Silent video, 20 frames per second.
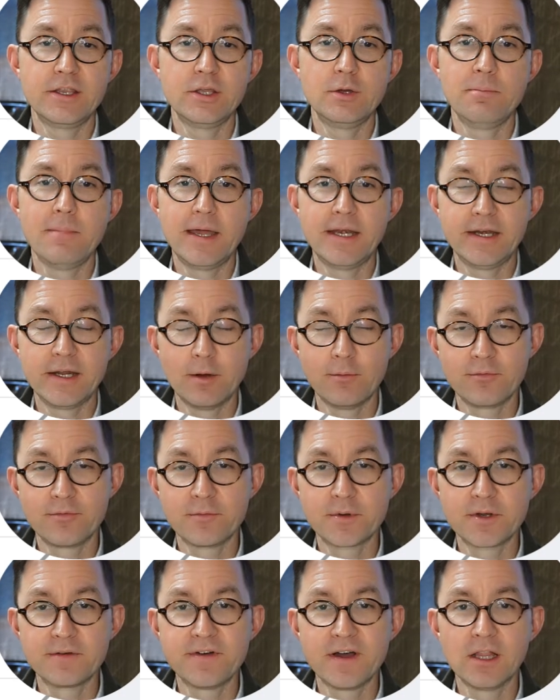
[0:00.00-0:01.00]
you may need help from
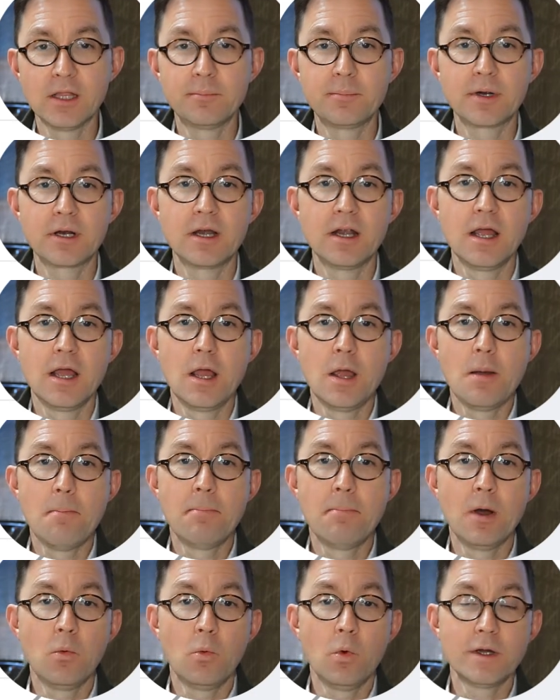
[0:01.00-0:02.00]
your developer,
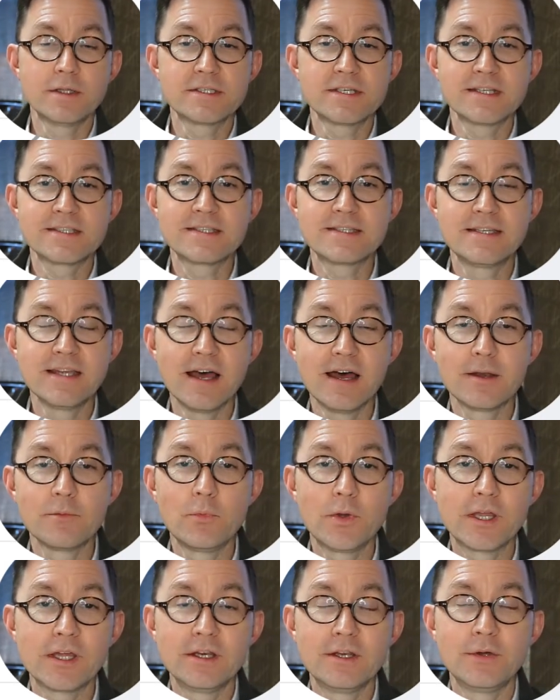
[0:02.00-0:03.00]
but once it's done,
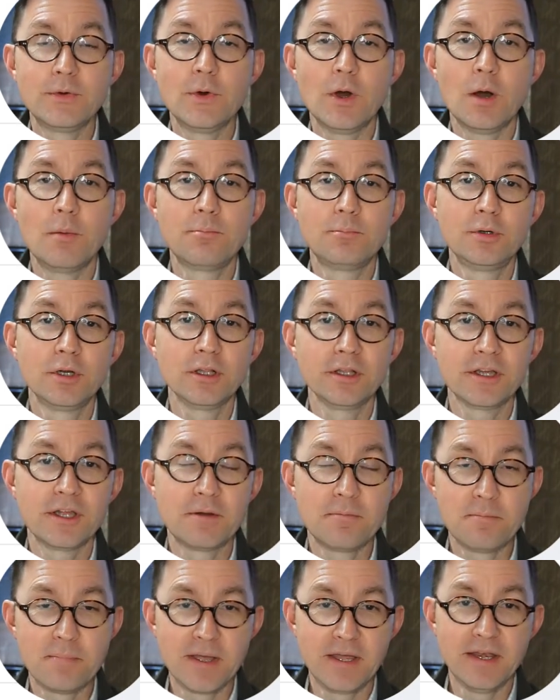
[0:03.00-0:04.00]
we can do a
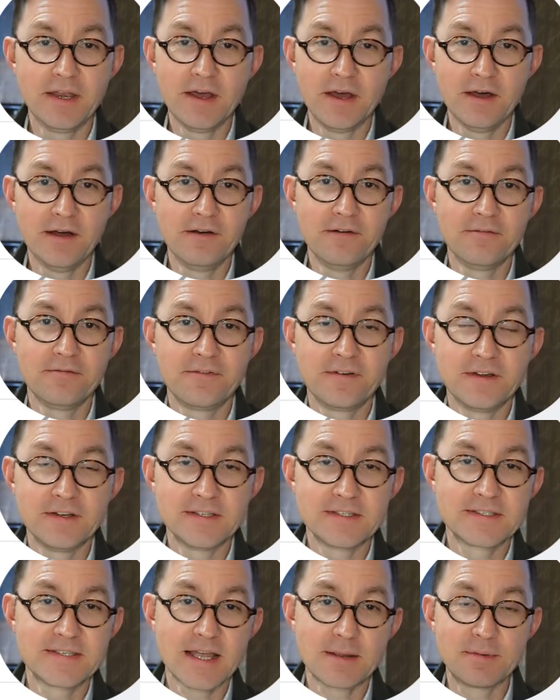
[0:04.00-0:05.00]
brilliant bit of
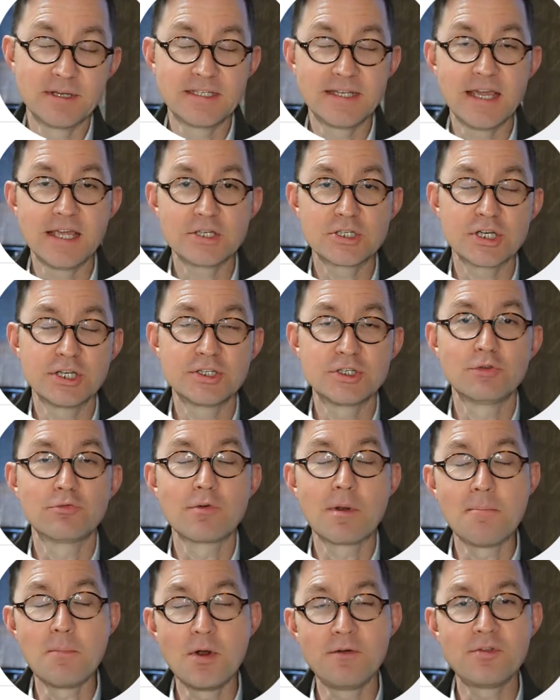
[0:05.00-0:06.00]
segmentation to
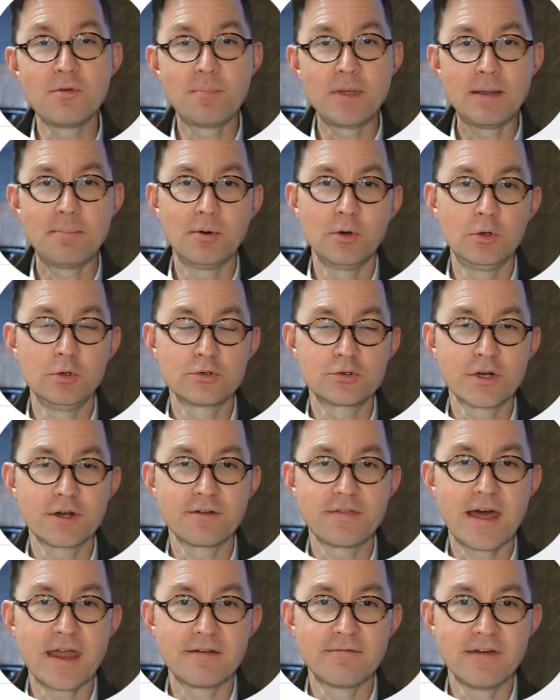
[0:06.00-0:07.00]
remove the people who
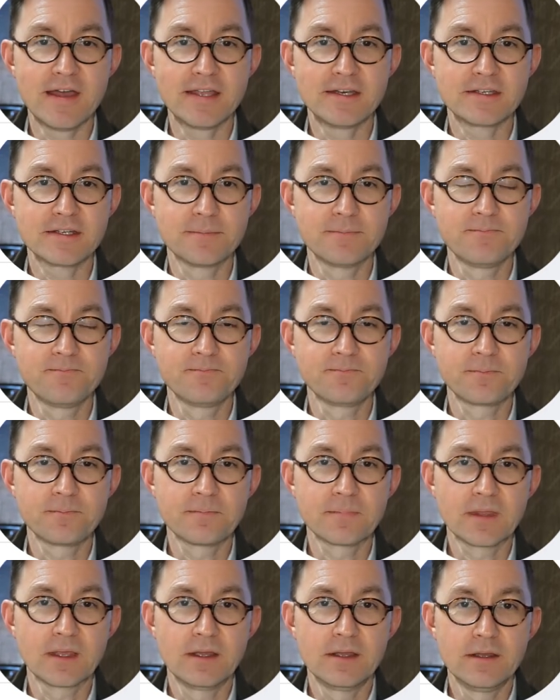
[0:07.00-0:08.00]
triggered that event.
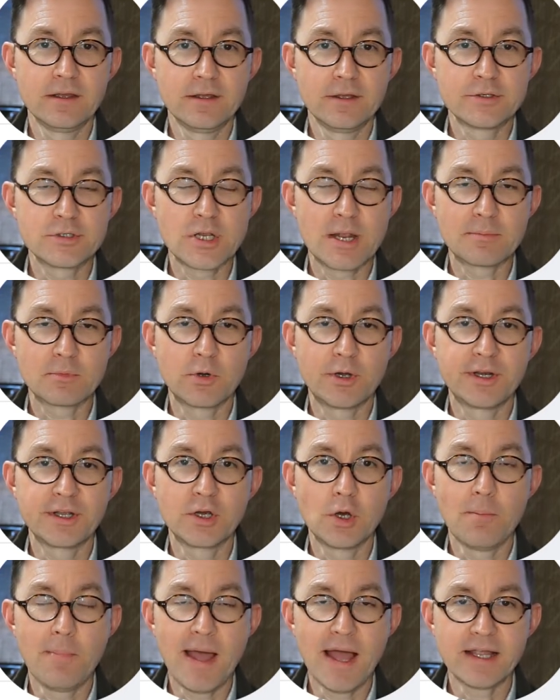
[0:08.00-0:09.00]
So now I'm going to
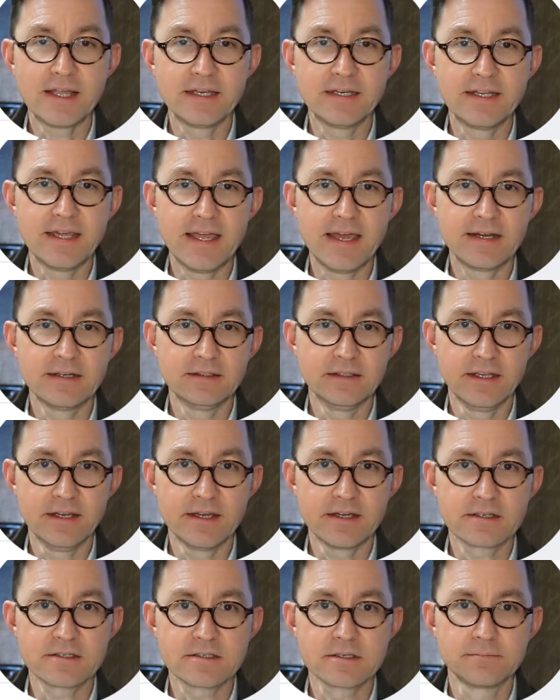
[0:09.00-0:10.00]
go back into
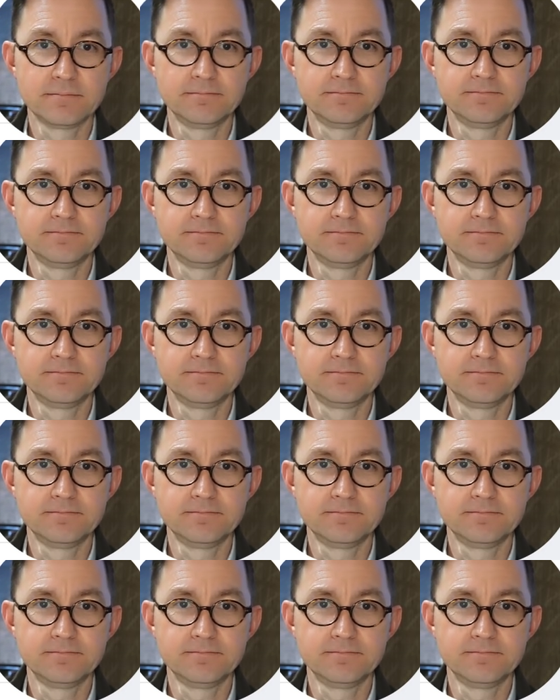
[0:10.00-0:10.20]
Analytics,